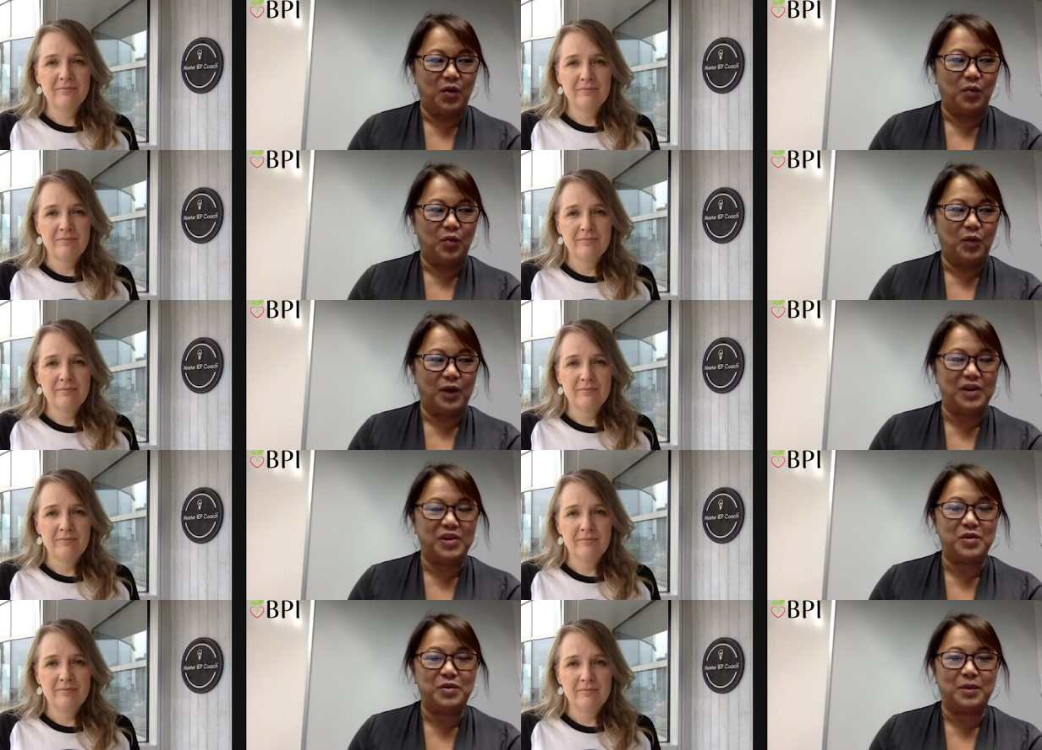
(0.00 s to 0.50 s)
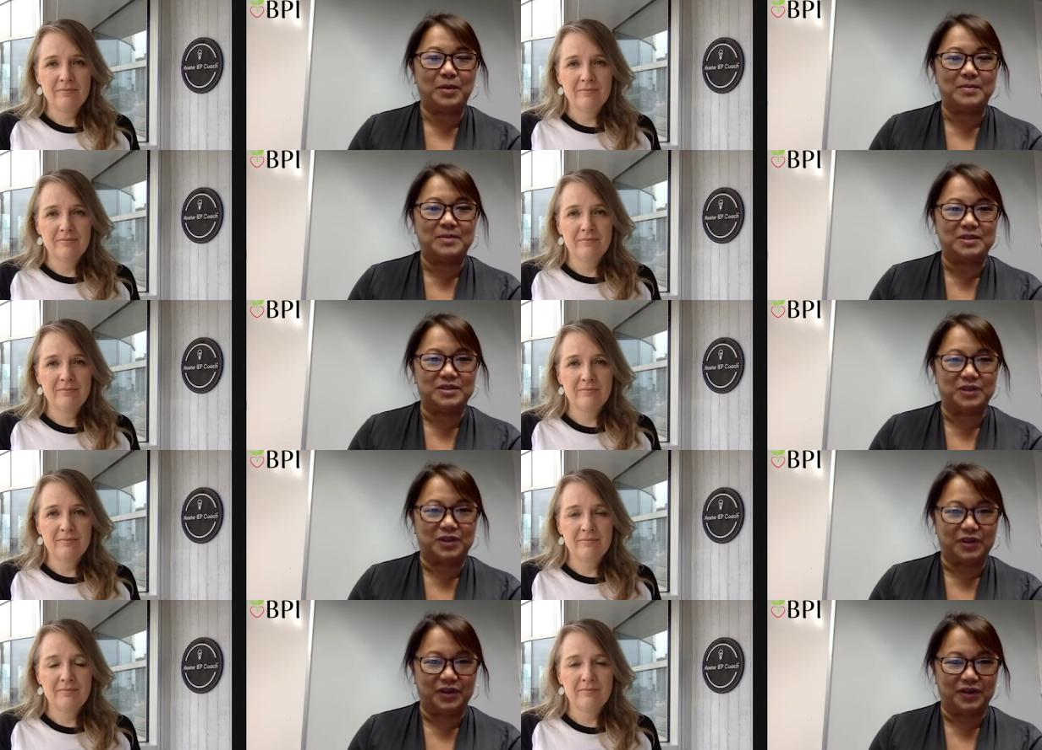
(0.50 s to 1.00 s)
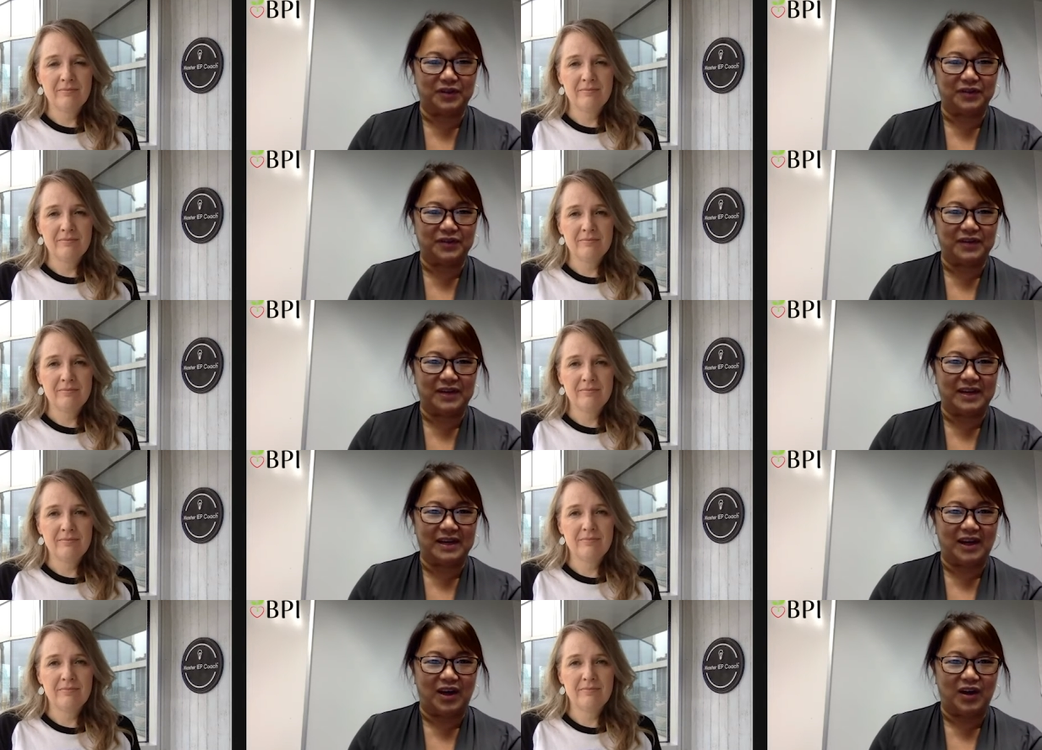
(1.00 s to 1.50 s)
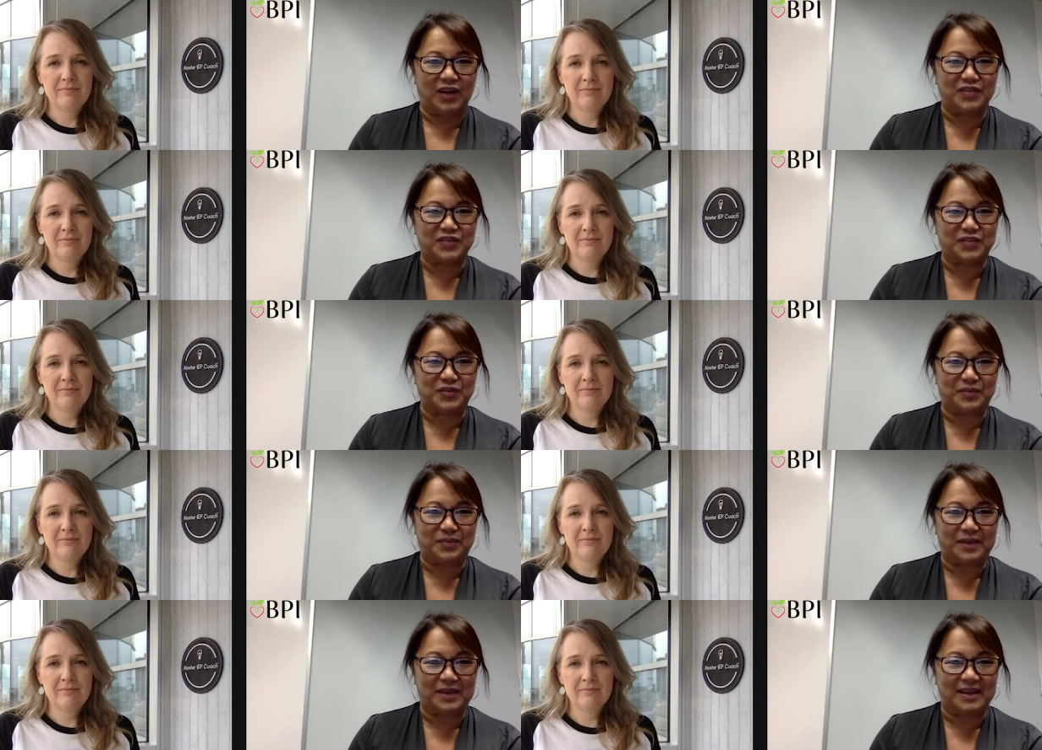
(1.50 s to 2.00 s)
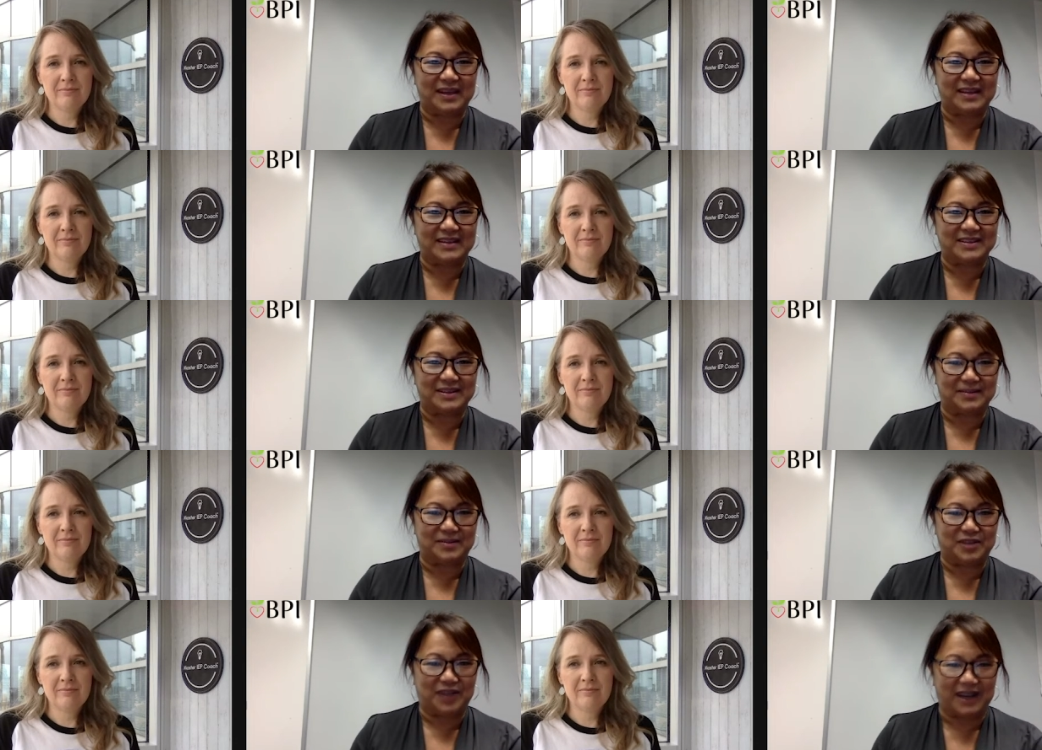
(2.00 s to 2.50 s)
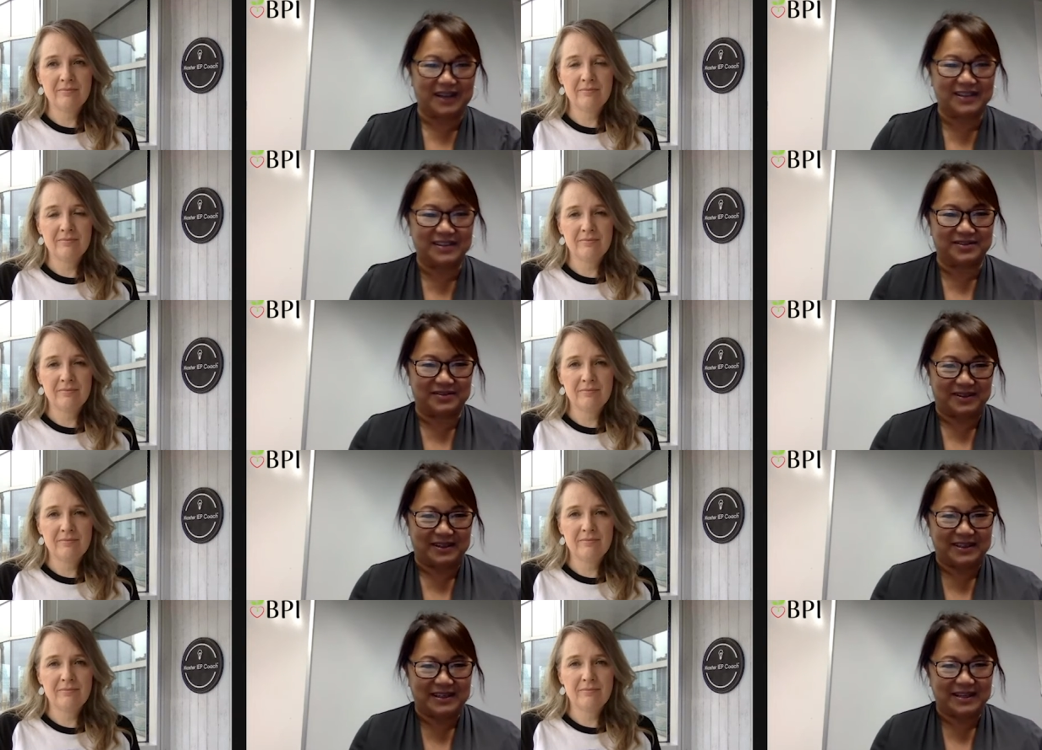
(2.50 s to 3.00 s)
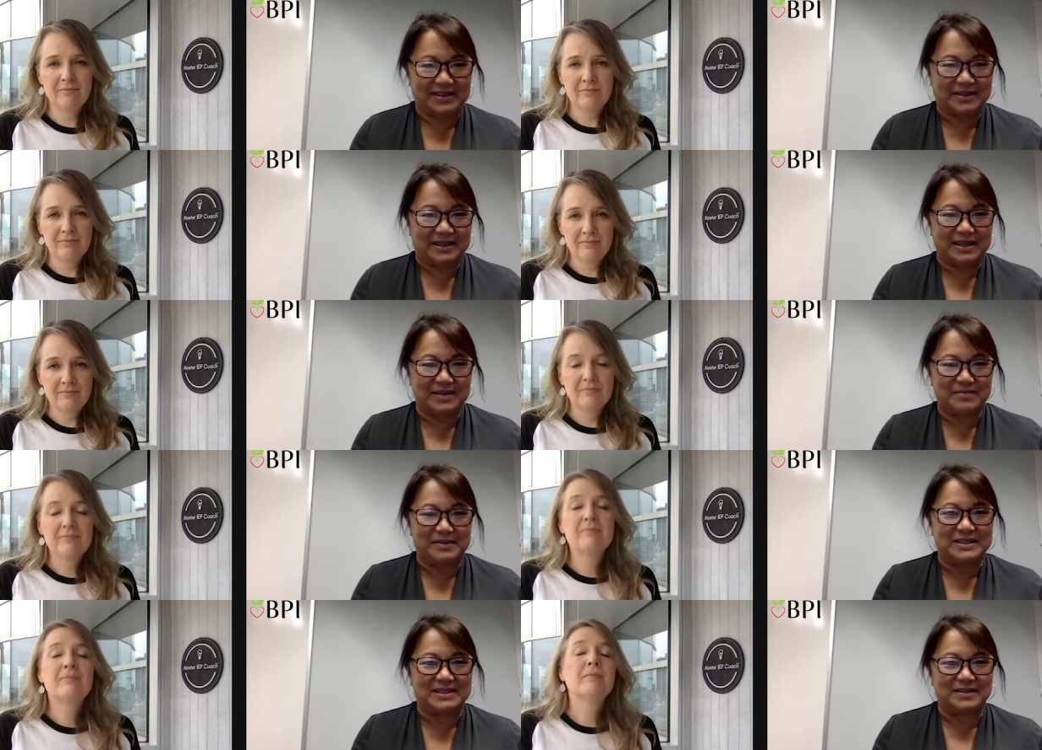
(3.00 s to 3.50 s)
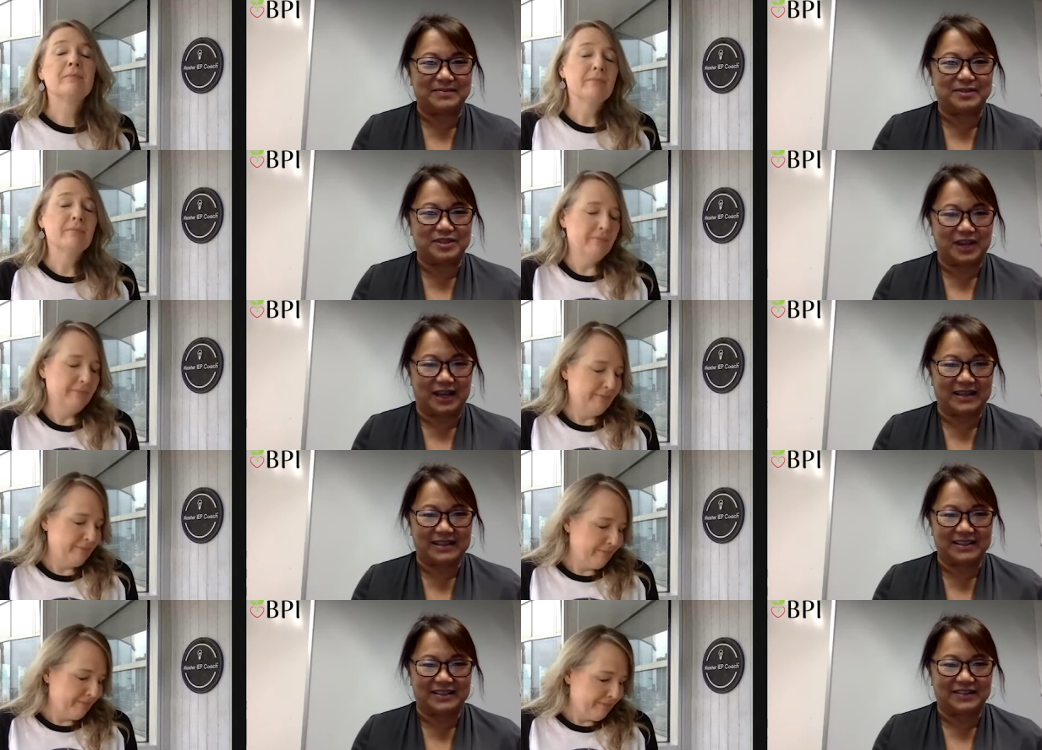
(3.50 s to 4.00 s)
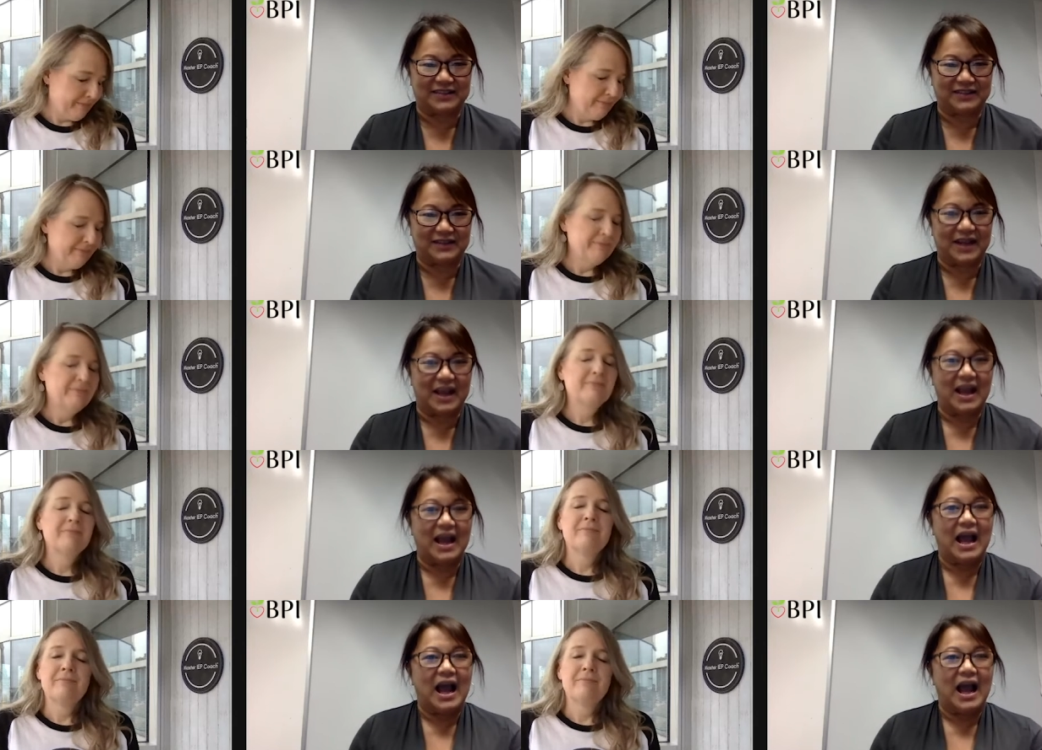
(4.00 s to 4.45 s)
Speaker 1: what you observe can also be subjective. It can be subjective.